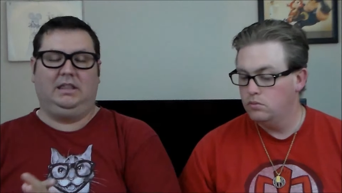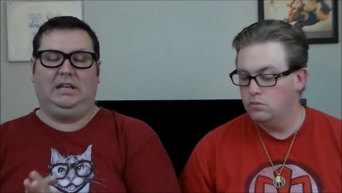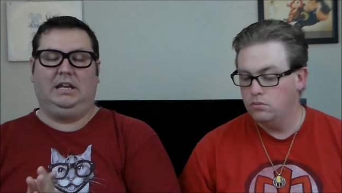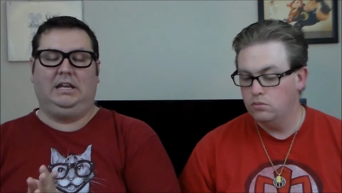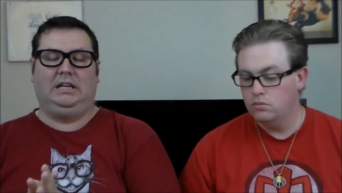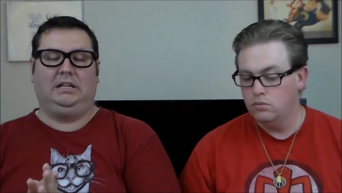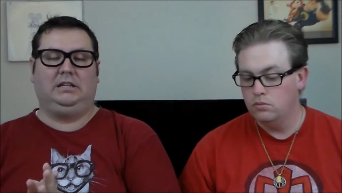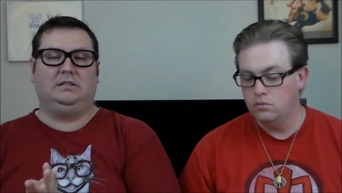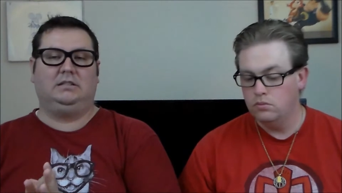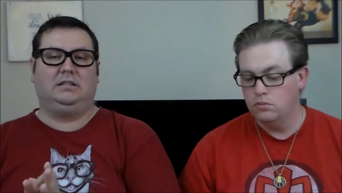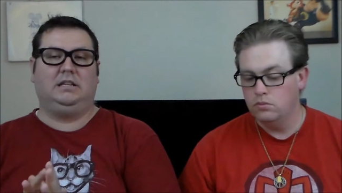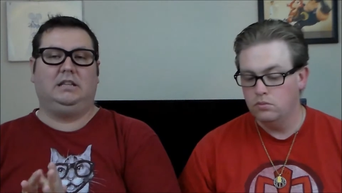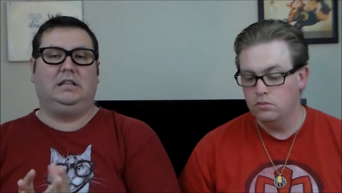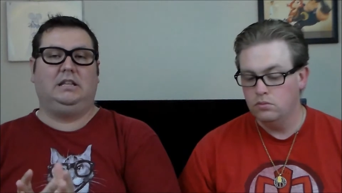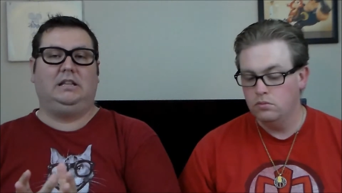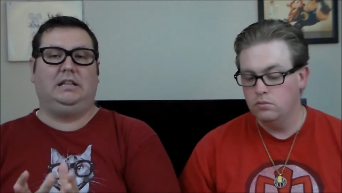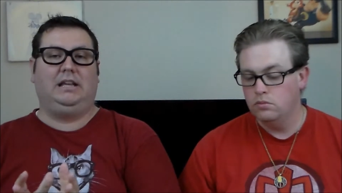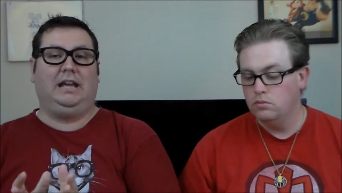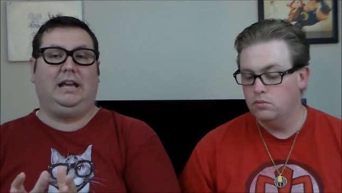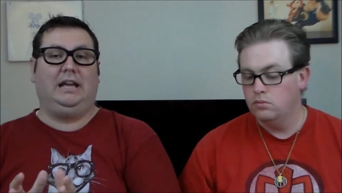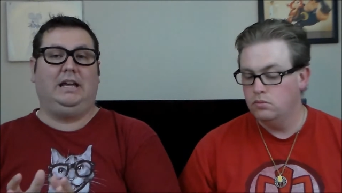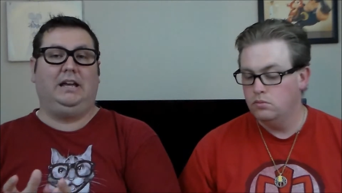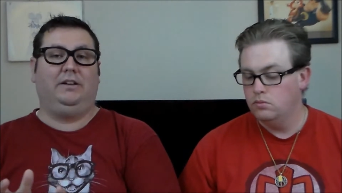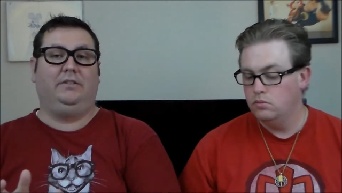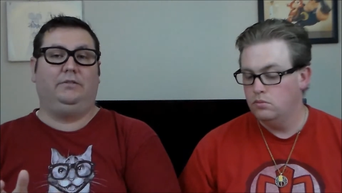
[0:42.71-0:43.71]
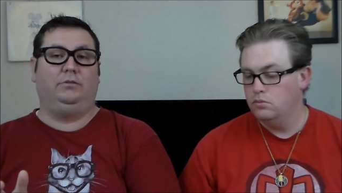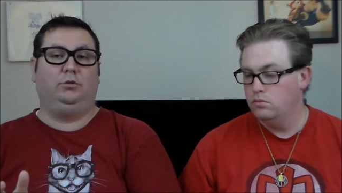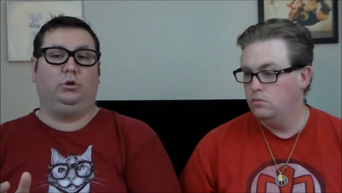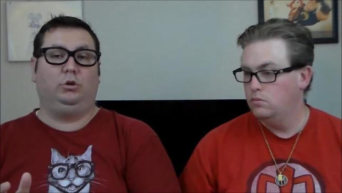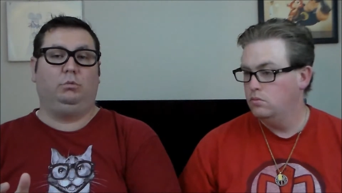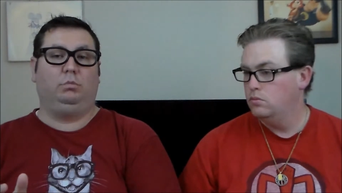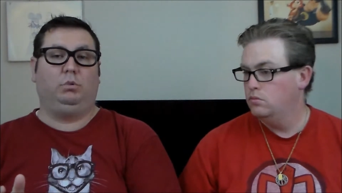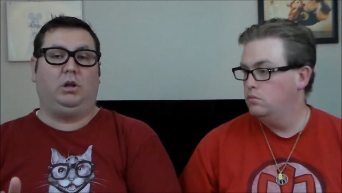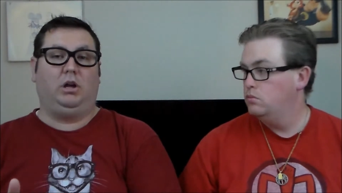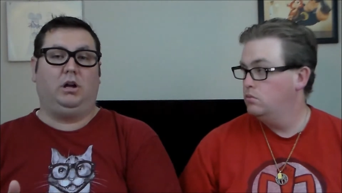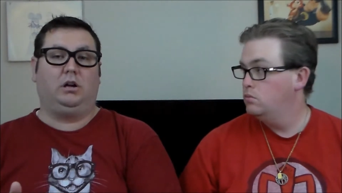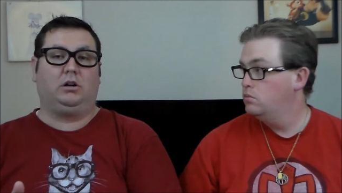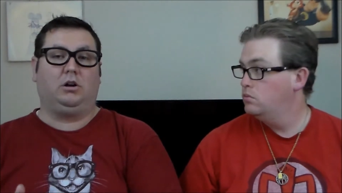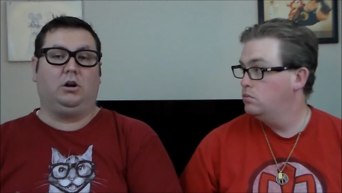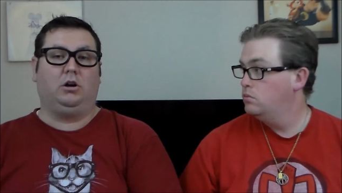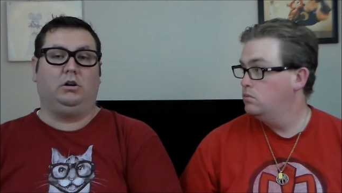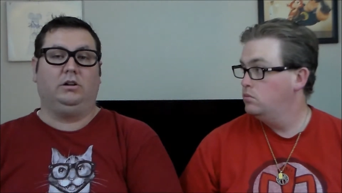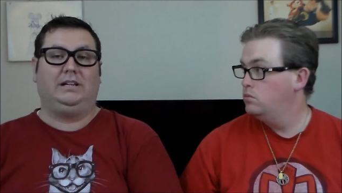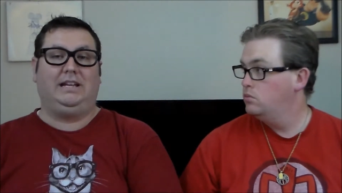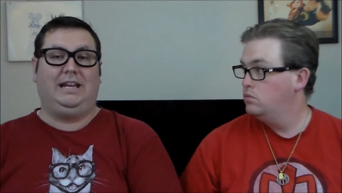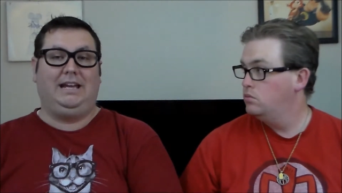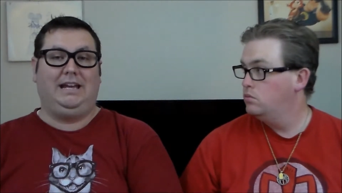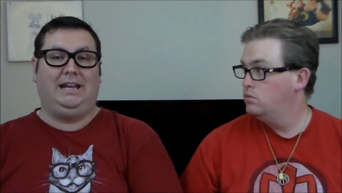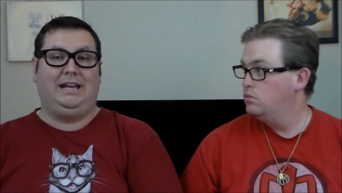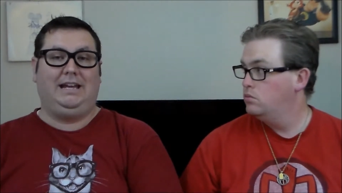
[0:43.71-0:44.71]
Speaker 1: things and then they have nerd block
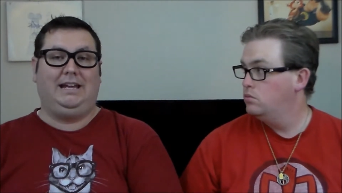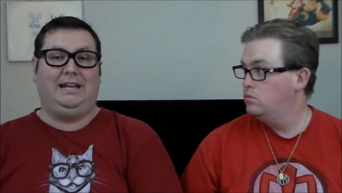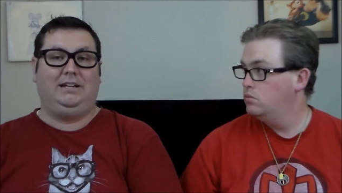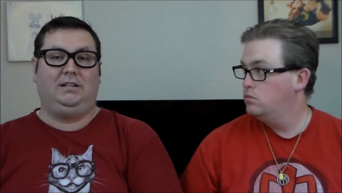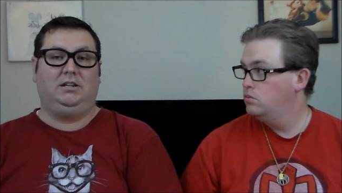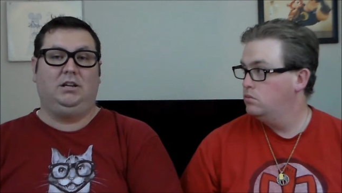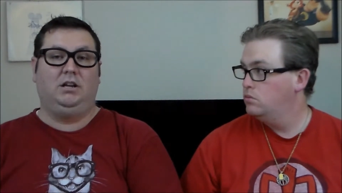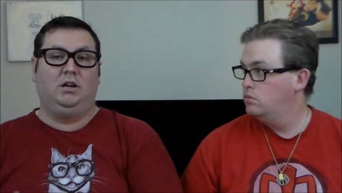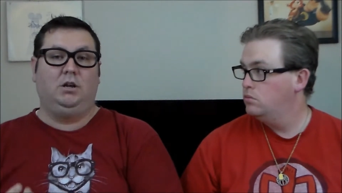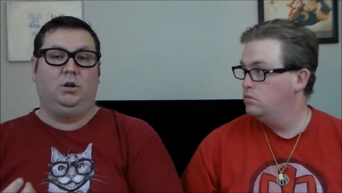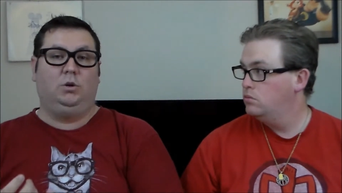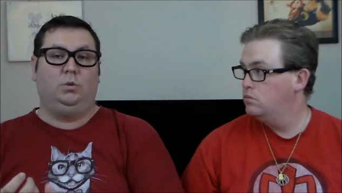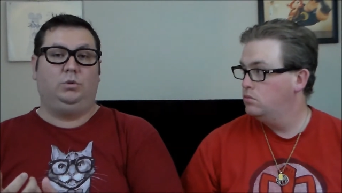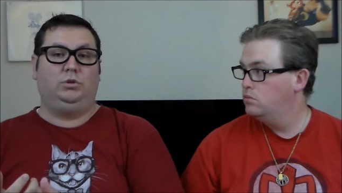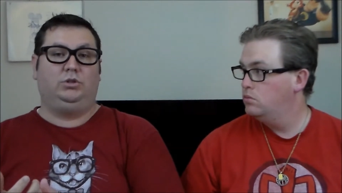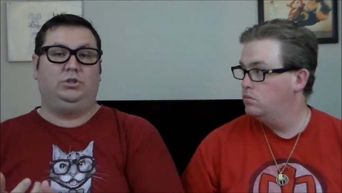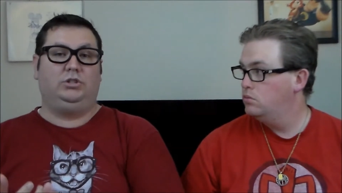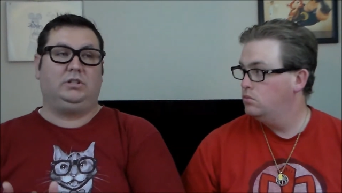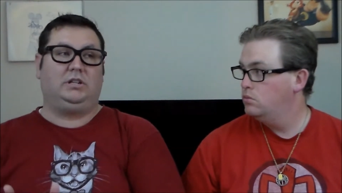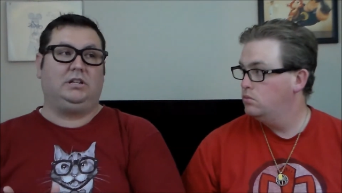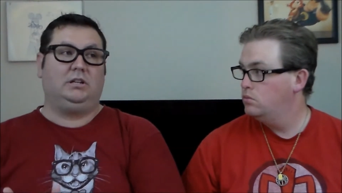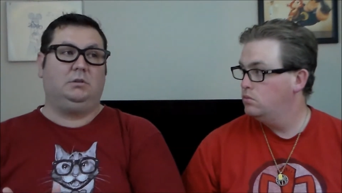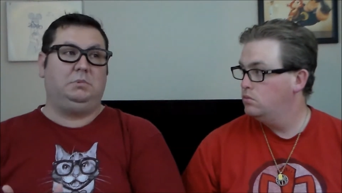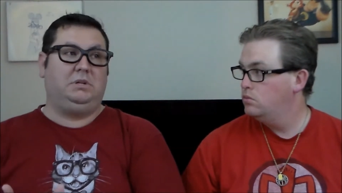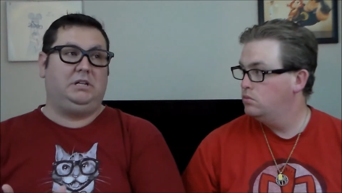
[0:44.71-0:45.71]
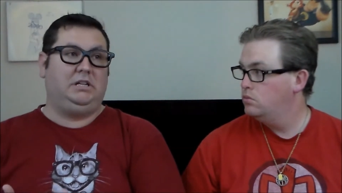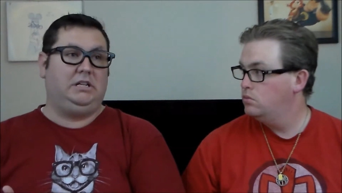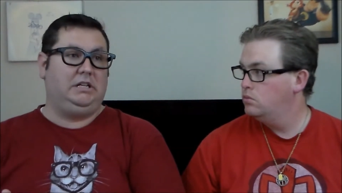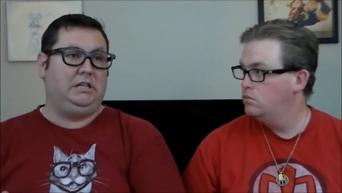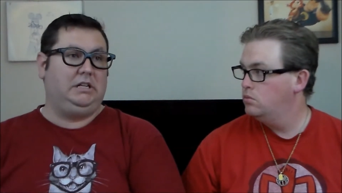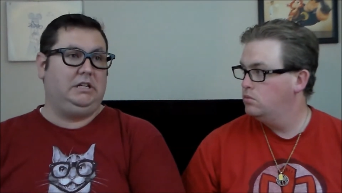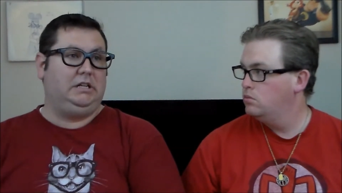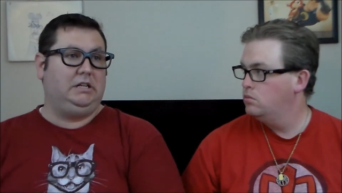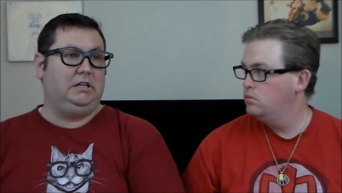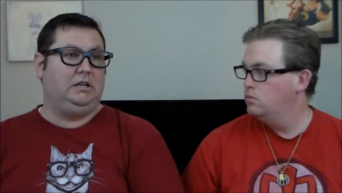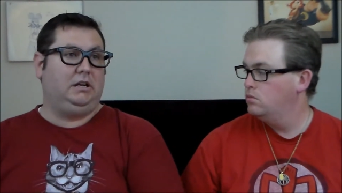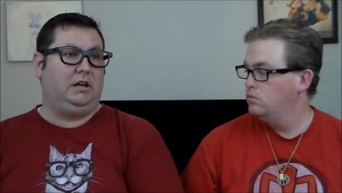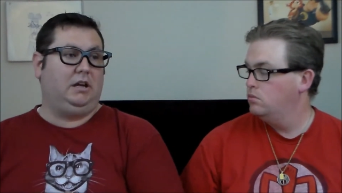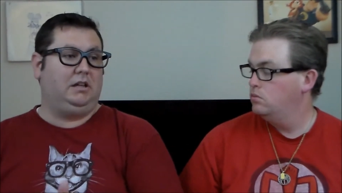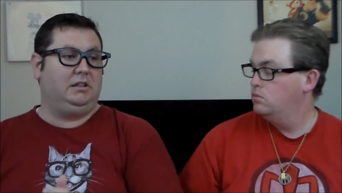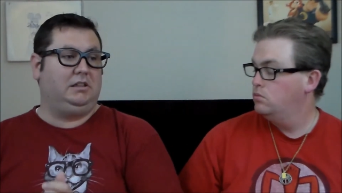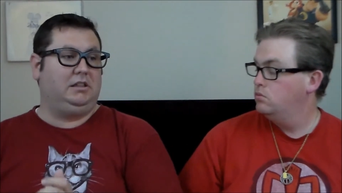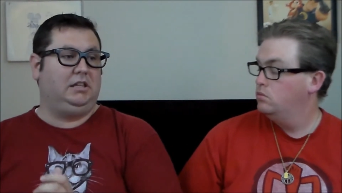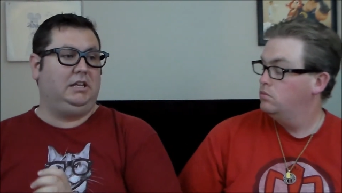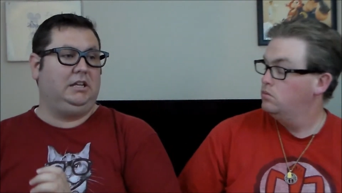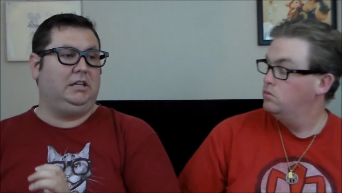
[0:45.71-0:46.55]
arcade which is going to be uh,